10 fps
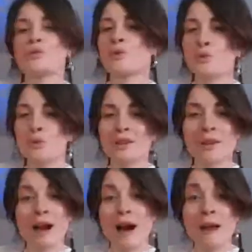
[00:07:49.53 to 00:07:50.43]
to really
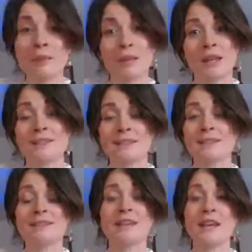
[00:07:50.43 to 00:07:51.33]
high
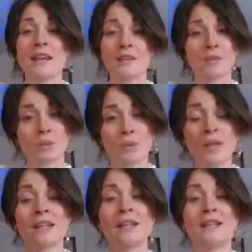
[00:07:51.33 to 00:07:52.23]
places if you're
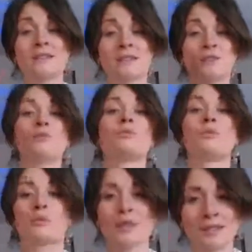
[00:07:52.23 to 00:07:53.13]
willing to
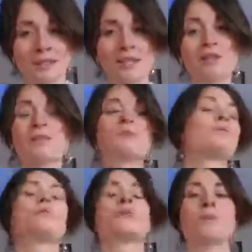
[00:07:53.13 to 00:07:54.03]
continue
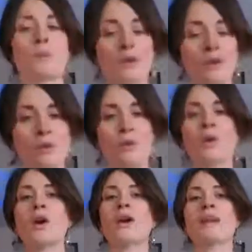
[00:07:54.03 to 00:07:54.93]
to put in the
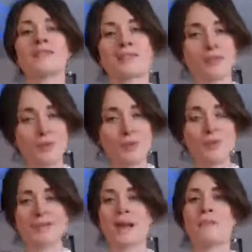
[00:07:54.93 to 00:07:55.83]
work and to do
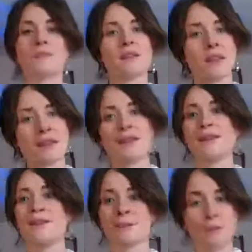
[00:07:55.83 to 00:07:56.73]
the steps
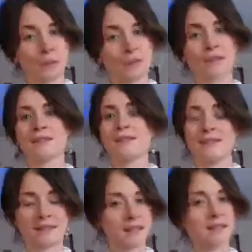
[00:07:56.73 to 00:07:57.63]
A to B to
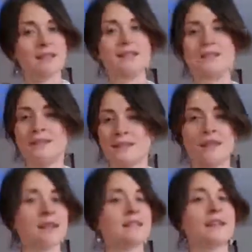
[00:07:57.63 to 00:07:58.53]
C to
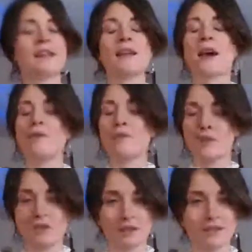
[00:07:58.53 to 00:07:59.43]
D to get
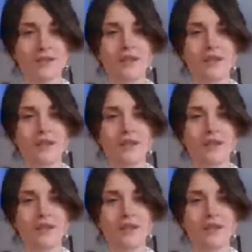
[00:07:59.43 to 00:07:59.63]
everything